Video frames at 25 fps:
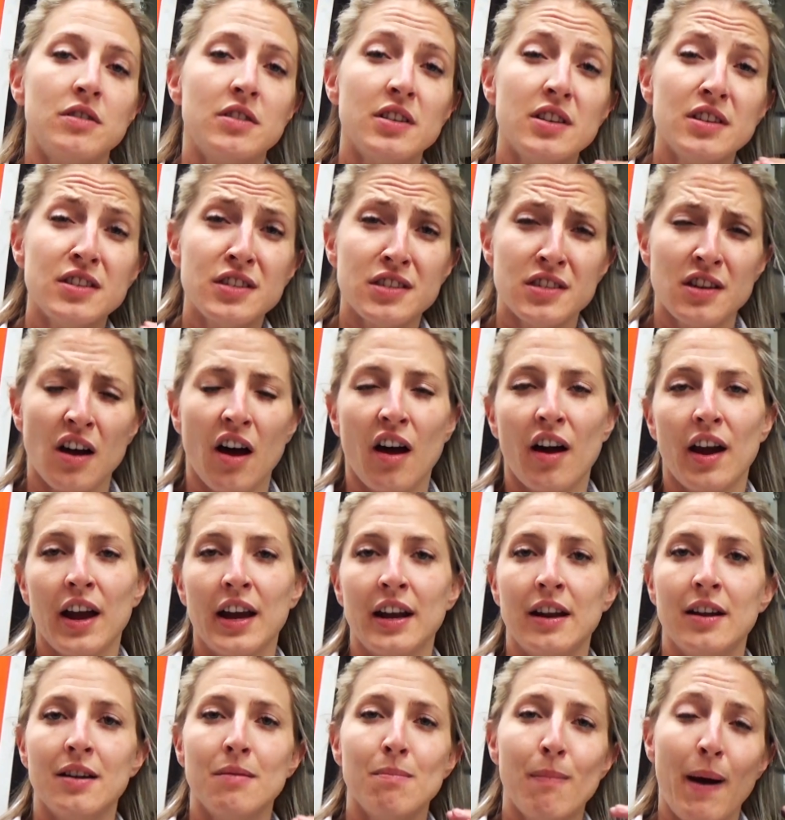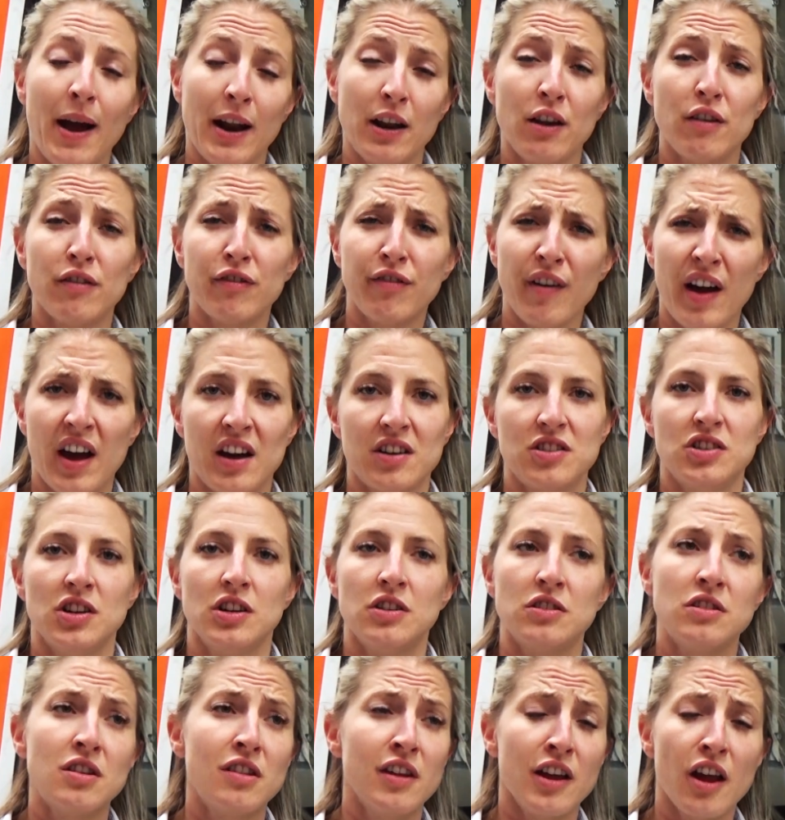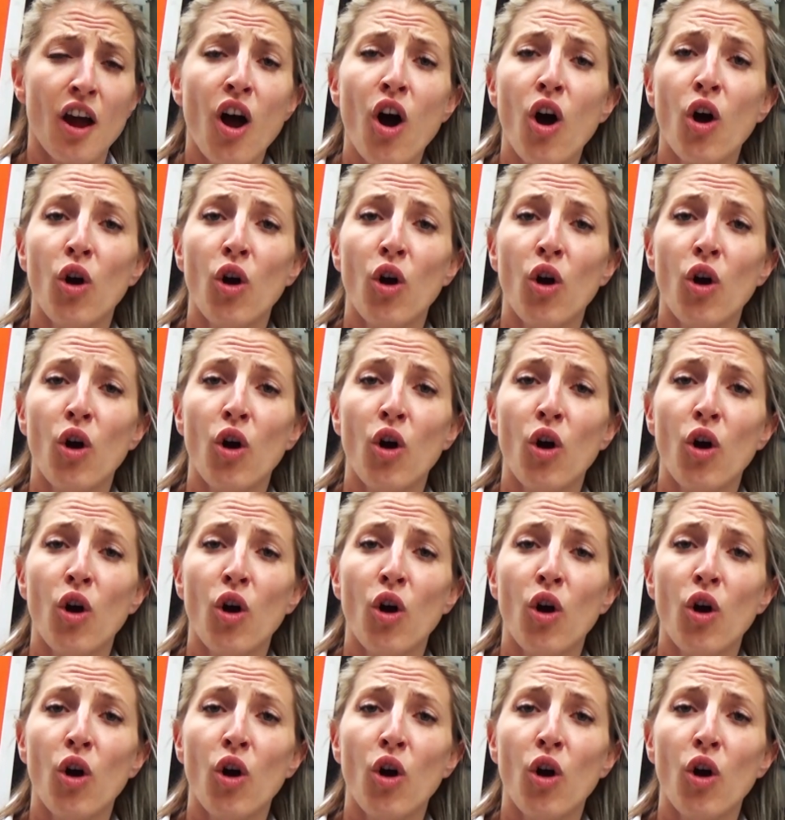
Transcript: design and manufacture to the